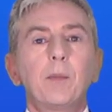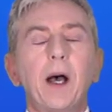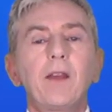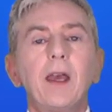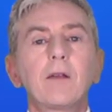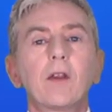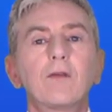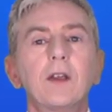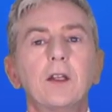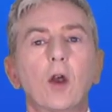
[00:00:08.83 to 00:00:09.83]
By the end of this
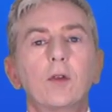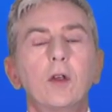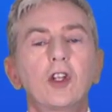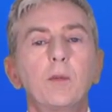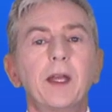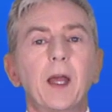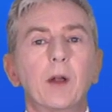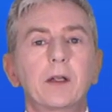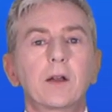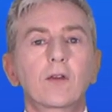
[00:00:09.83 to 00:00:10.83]
video, you should be
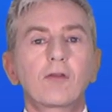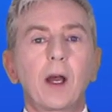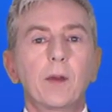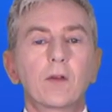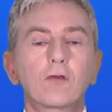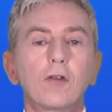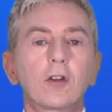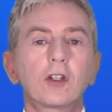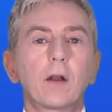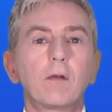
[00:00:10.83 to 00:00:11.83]
able to describe the
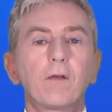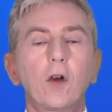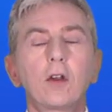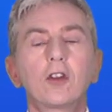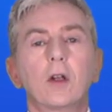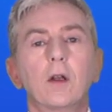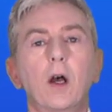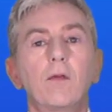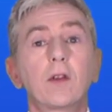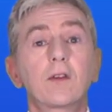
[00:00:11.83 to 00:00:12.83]
structure and function
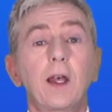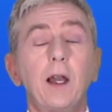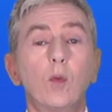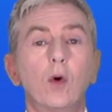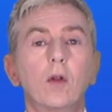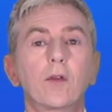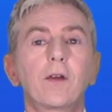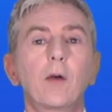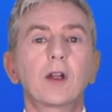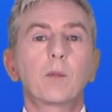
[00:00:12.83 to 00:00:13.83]
of the cell walls
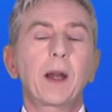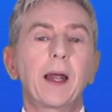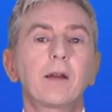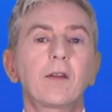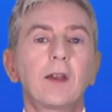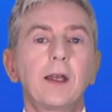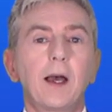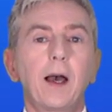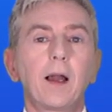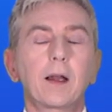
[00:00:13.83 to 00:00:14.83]
found in plants,
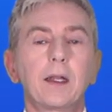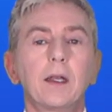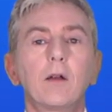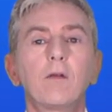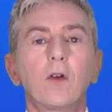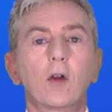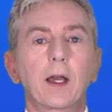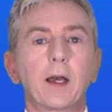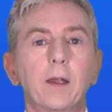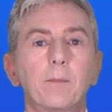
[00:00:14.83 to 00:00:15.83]
algae and
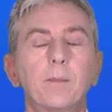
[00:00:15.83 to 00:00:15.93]
fungi.